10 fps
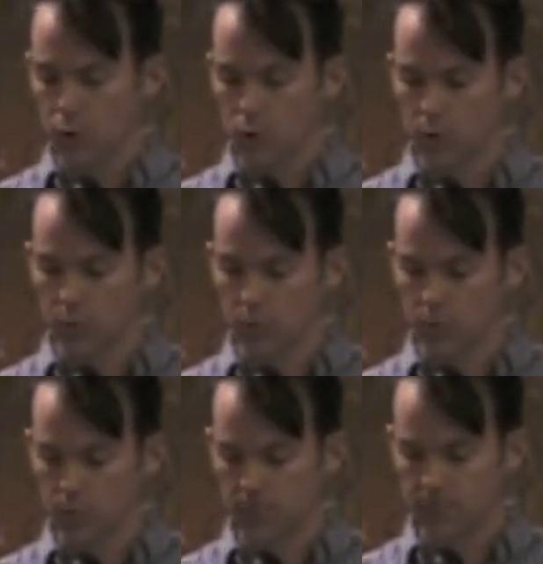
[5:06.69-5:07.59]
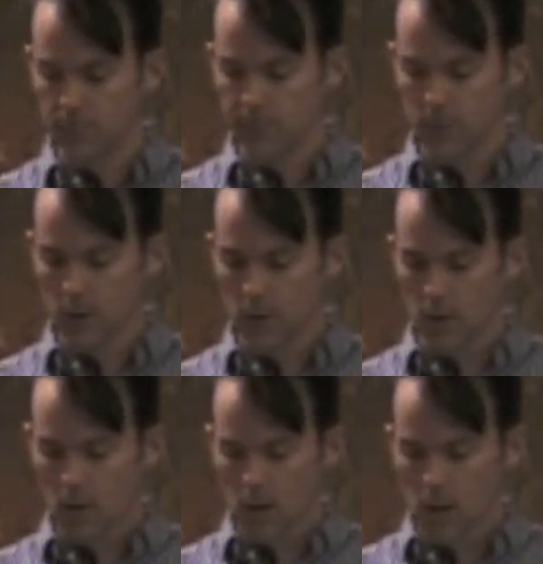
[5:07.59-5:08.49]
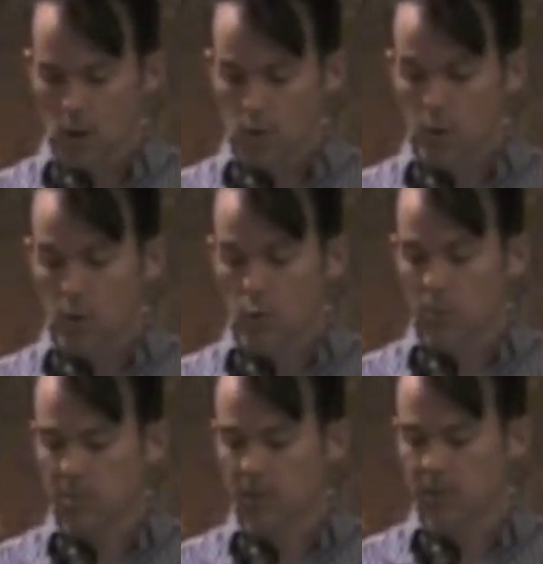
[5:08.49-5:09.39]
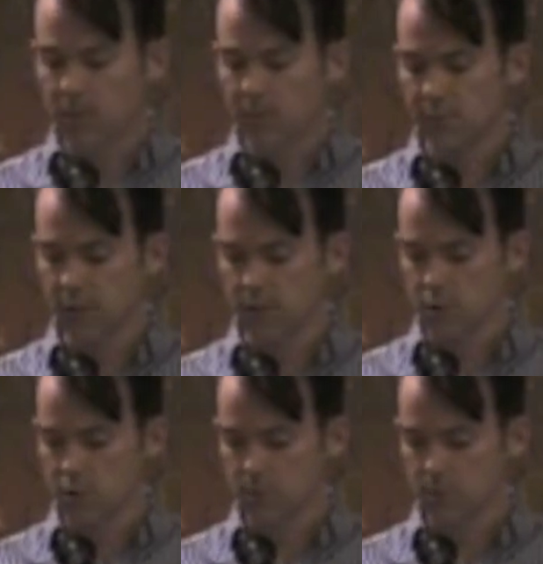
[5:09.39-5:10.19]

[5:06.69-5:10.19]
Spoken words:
grow food. Though there were plenty of fish,